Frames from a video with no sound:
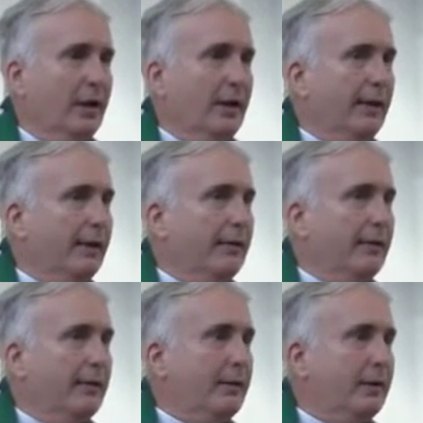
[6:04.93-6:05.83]
And I don't
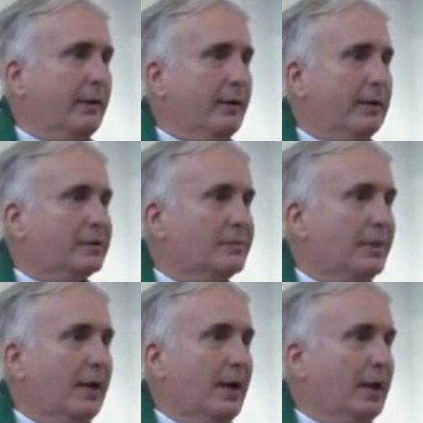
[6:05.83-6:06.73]
know who that is,
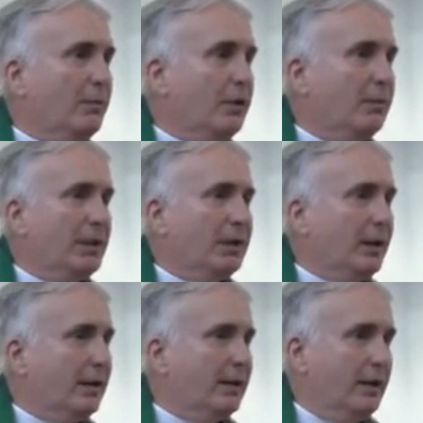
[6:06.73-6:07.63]
but I don't want to be
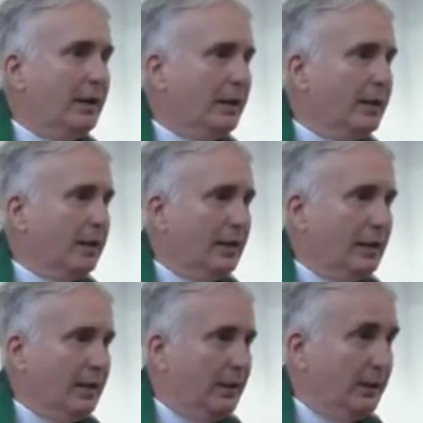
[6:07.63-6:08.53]
talking to anything
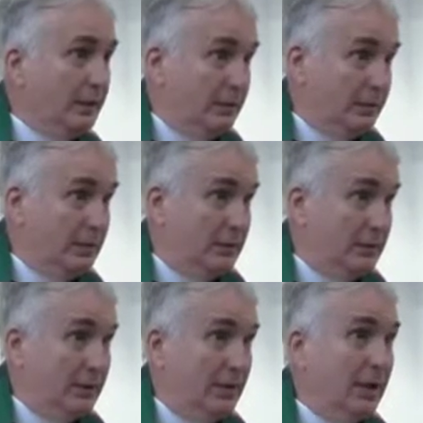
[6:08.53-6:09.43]
like
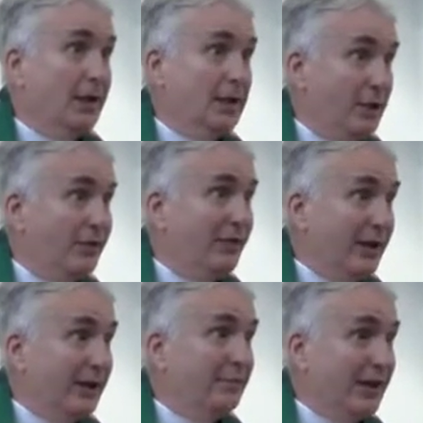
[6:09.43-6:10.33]
that. Do you
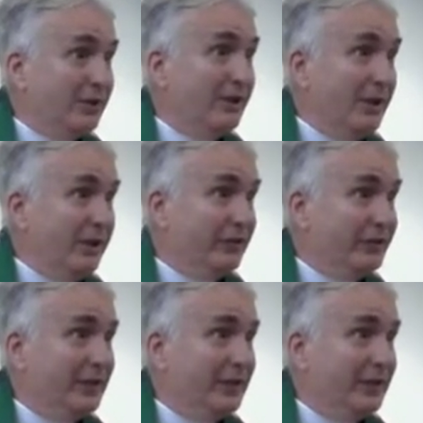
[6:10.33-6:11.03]
follow my draft?